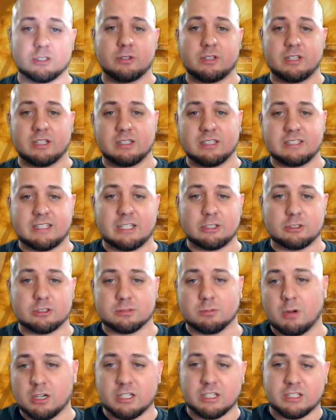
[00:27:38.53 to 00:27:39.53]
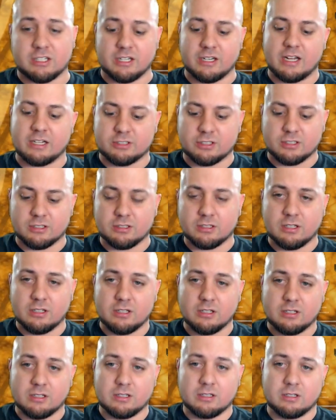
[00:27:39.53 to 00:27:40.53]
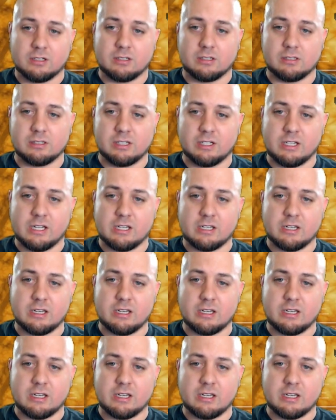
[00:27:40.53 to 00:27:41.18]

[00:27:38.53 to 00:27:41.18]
Elite Dangerous Market Connector. Elite